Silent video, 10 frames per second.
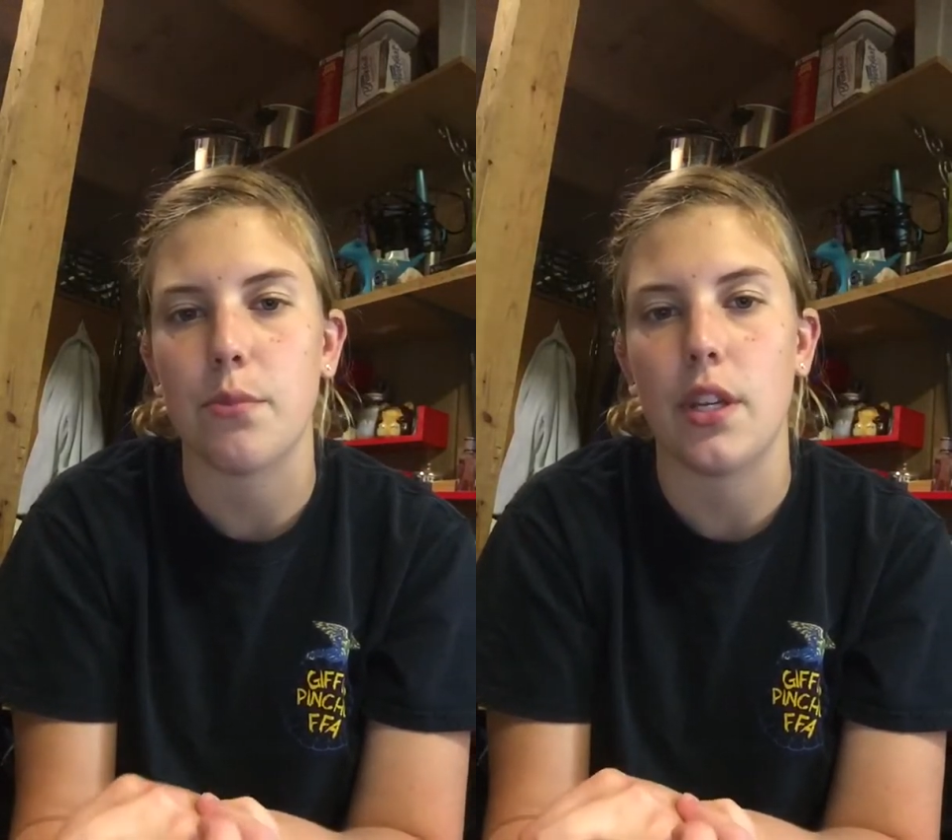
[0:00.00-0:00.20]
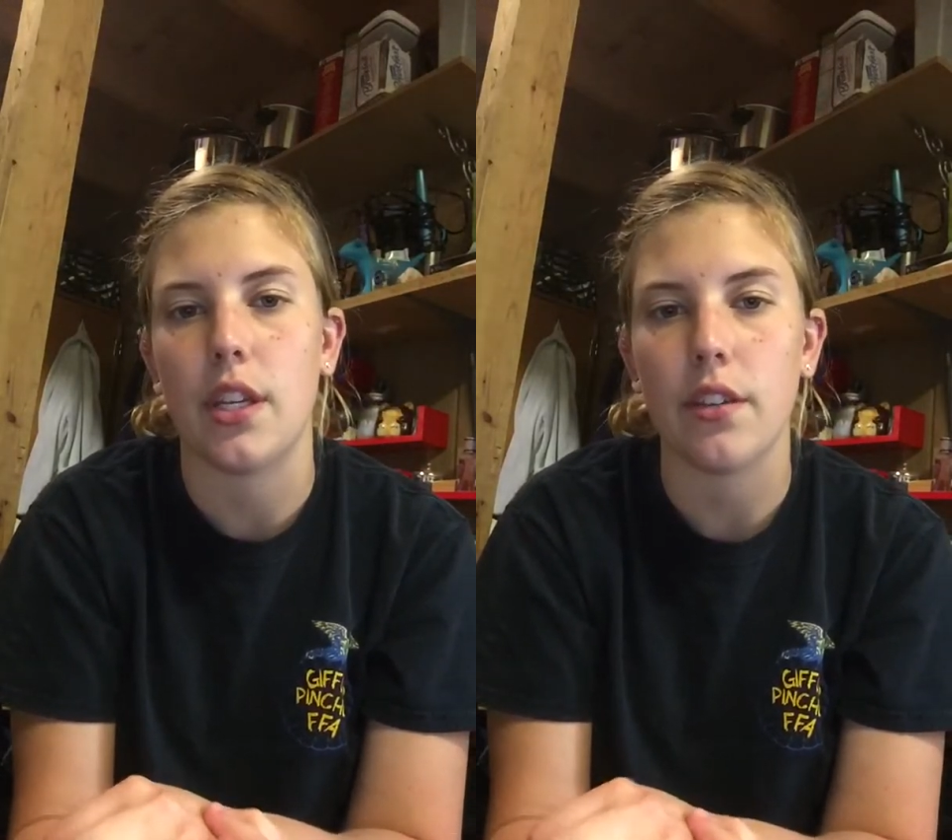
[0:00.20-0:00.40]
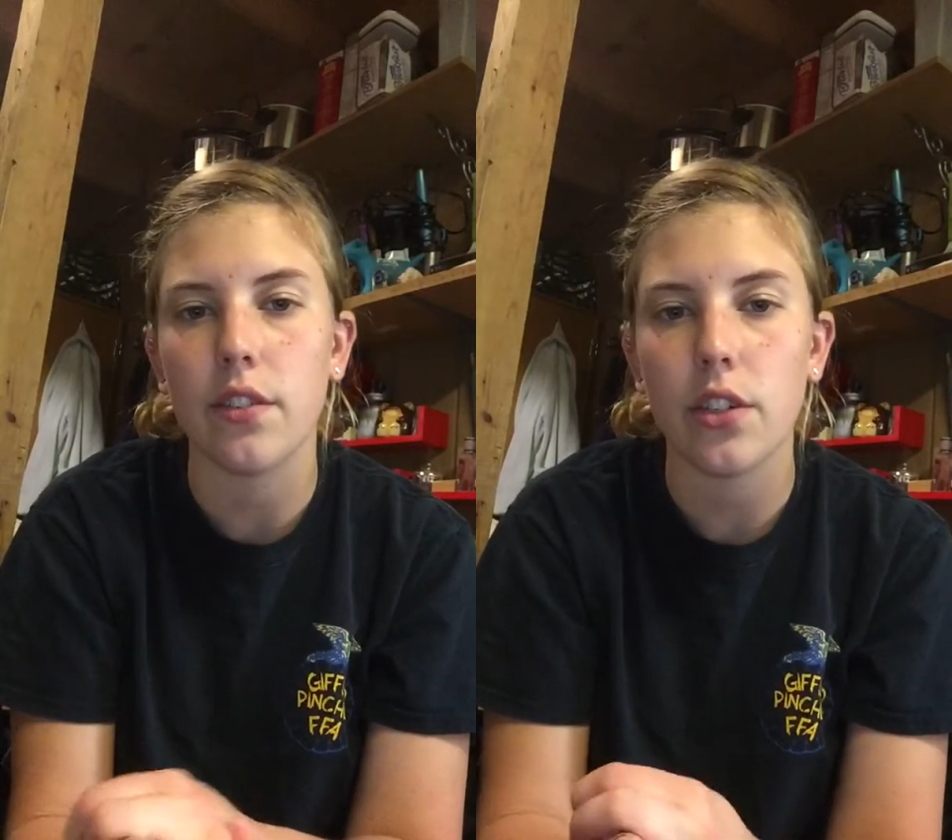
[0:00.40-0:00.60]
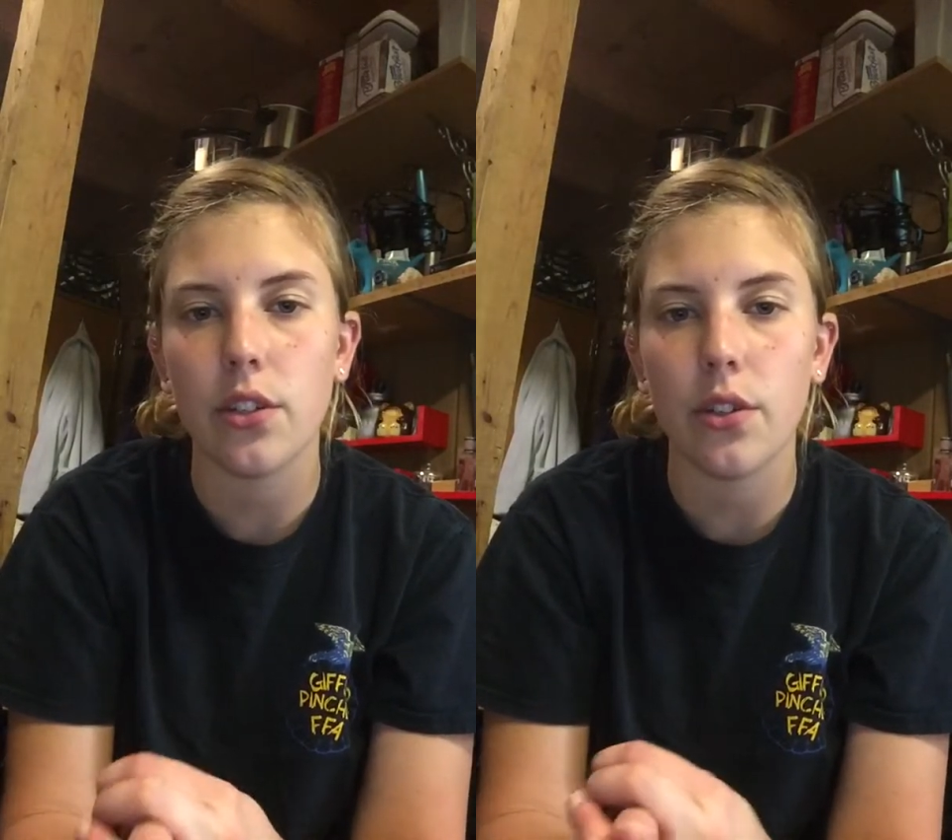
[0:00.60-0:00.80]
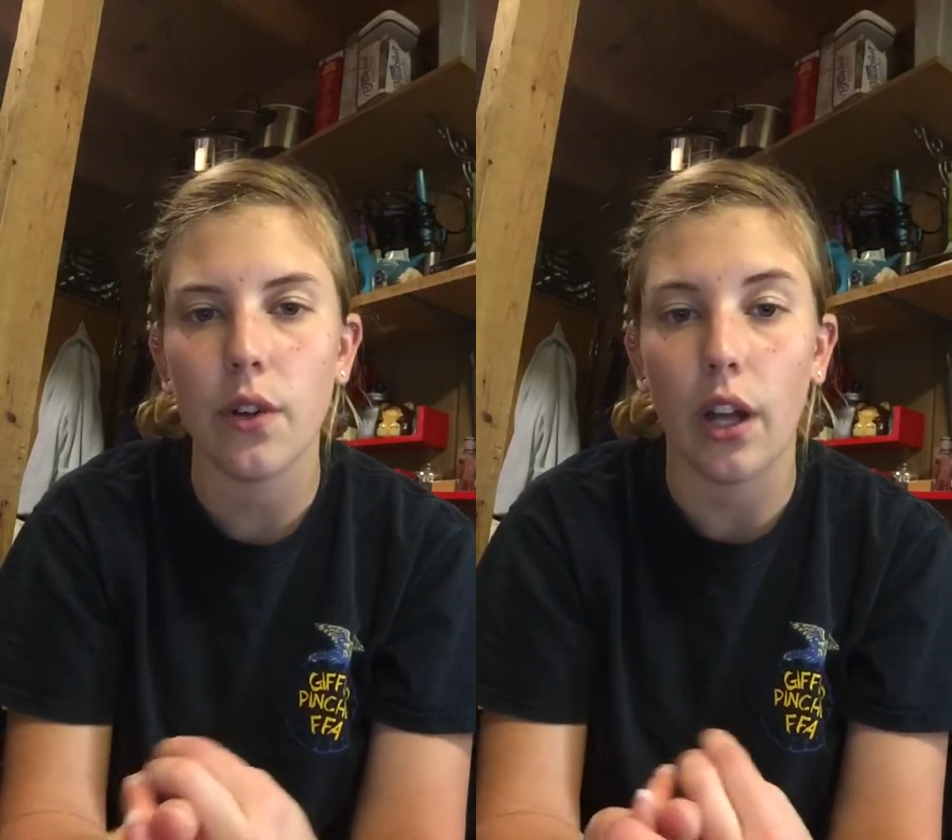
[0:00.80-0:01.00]
may give
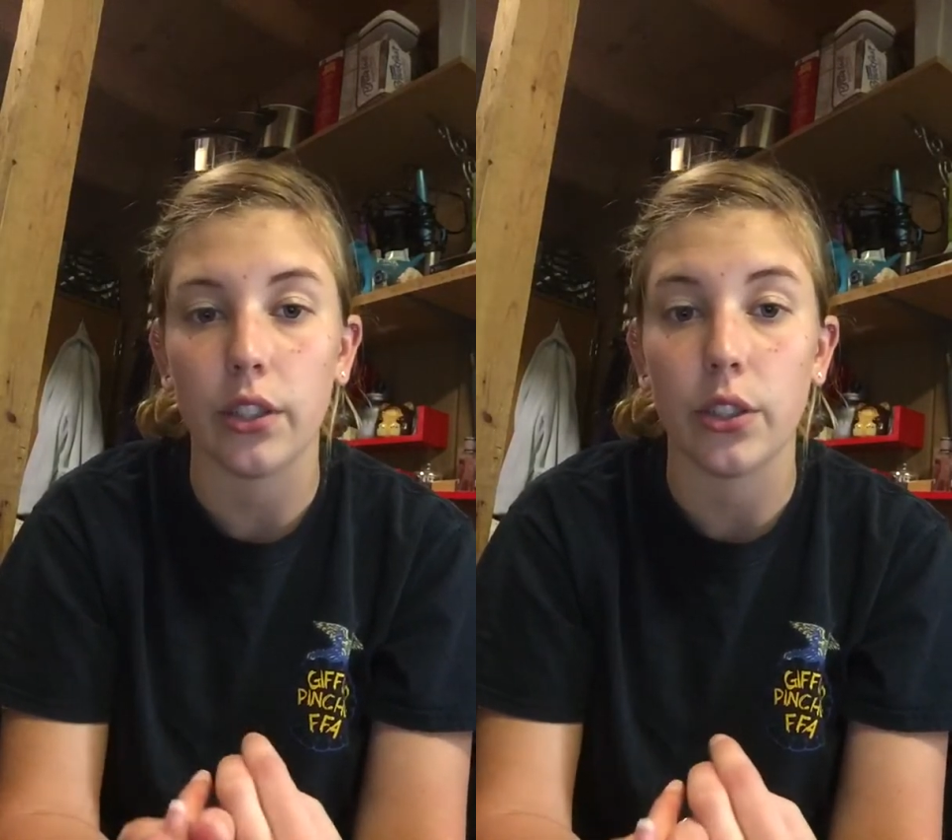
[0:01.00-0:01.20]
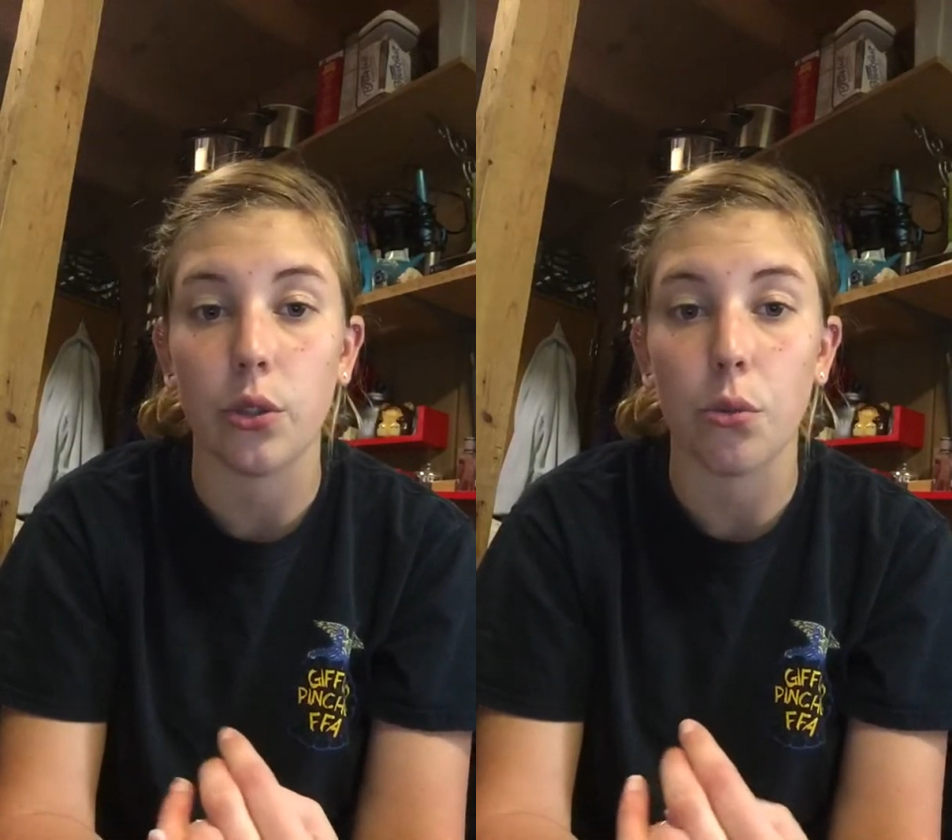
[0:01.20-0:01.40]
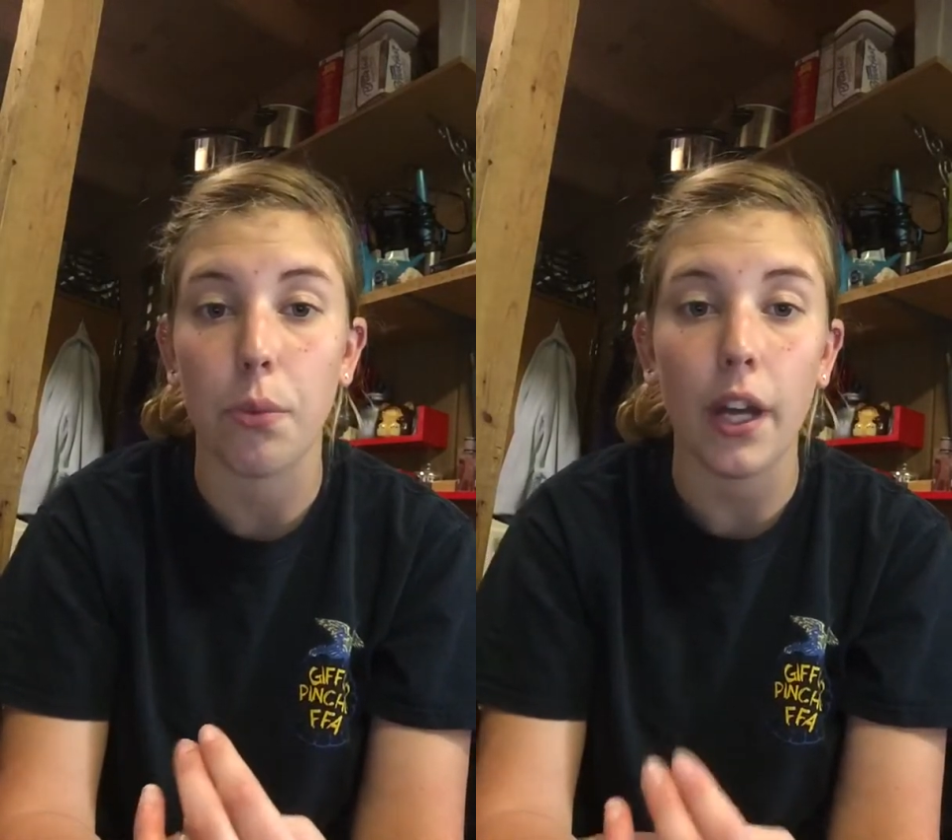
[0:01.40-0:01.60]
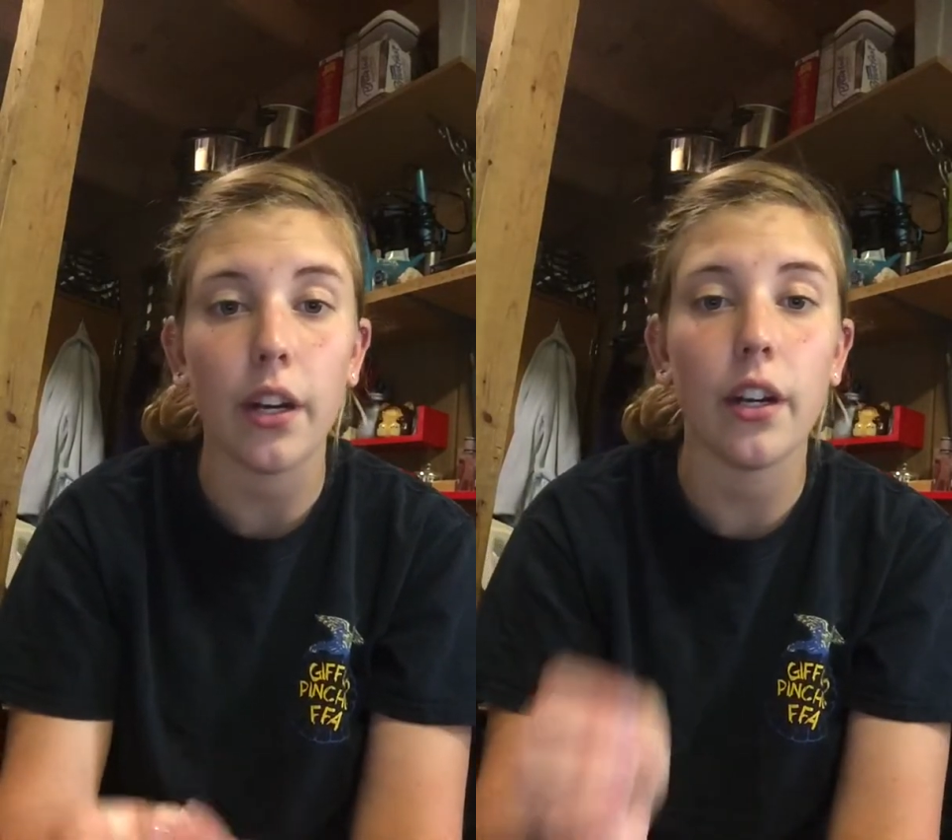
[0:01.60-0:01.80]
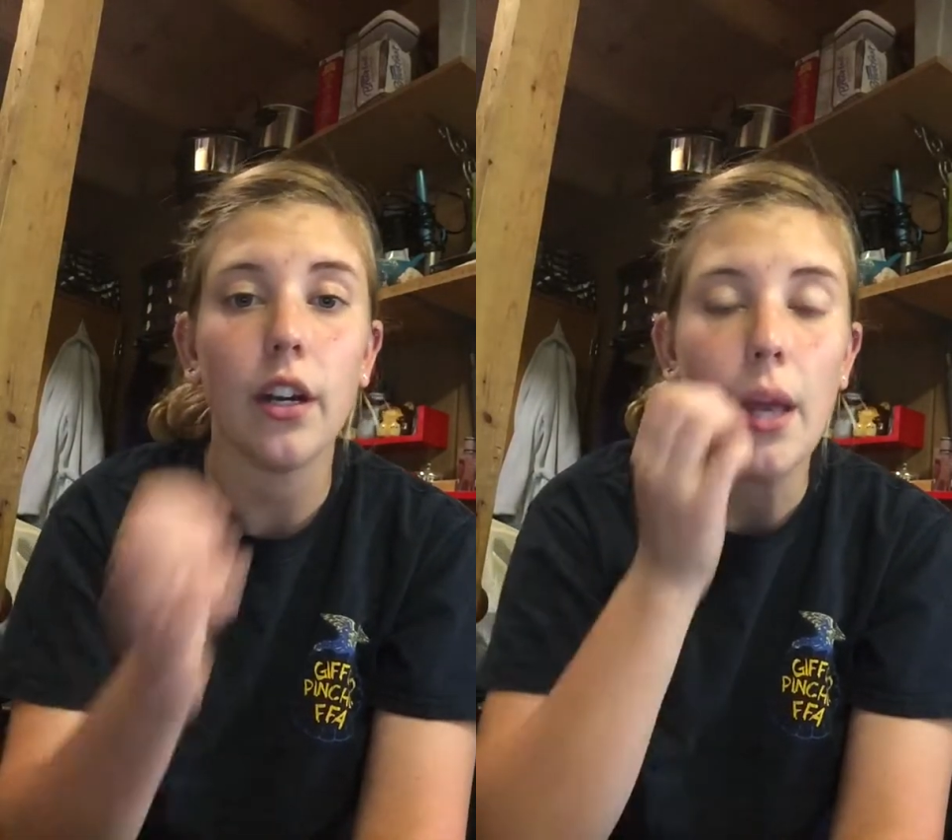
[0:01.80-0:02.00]
you a little
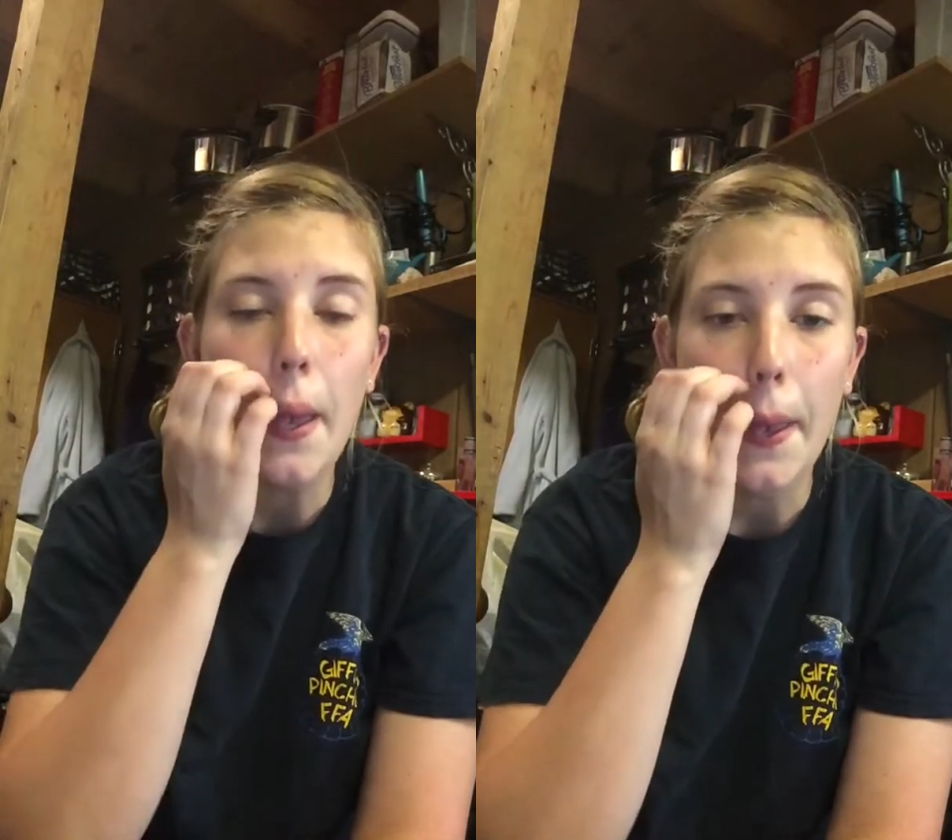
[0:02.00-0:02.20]
better.